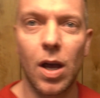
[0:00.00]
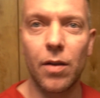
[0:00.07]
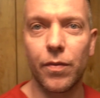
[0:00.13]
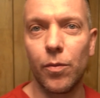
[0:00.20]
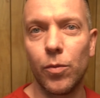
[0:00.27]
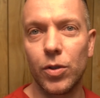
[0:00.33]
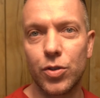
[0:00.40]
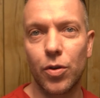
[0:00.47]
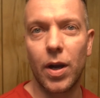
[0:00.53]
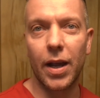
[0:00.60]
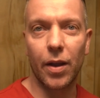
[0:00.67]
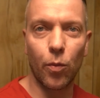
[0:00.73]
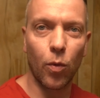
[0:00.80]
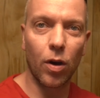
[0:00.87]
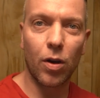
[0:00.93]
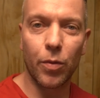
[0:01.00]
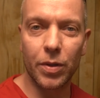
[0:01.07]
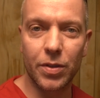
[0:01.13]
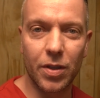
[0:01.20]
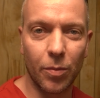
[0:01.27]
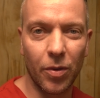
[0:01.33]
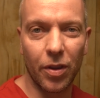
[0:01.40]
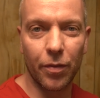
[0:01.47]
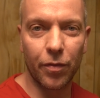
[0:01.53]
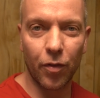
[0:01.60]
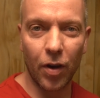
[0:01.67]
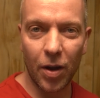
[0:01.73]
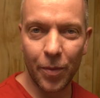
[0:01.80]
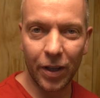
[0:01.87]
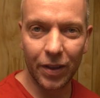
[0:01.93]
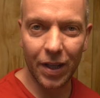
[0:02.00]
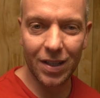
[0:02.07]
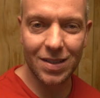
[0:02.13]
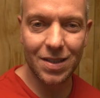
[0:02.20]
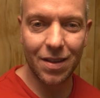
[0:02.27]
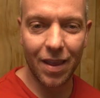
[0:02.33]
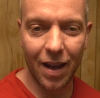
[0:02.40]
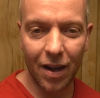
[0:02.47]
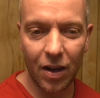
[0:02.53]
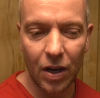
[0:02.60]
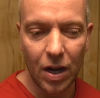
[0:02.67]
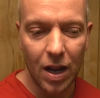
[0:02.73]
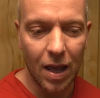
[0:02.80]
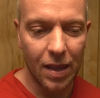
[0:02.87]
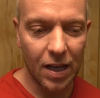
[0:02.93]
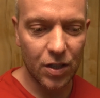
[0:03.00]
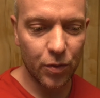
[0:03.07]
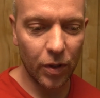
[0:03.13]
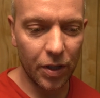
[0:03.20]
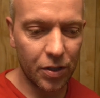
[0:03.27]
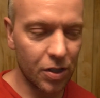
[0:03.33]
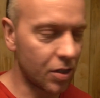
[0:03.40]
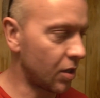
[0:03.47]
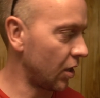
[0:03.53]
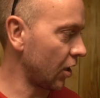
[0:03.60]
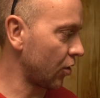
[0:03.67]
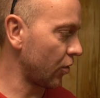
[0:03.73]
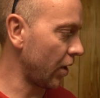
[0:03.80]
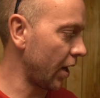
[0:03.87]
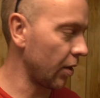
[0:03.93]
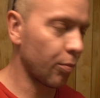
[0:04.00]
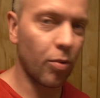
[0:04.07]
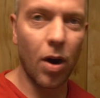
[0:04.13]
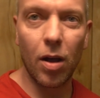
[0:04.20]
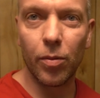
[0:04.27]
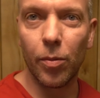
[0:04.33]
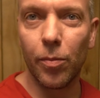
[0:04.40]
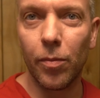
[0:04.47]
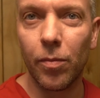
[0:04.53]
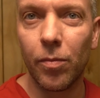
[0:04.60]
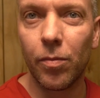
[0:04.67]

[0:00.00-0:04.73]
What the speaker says: often will try and work with some of the framing that's there. That's really just gonna create a problem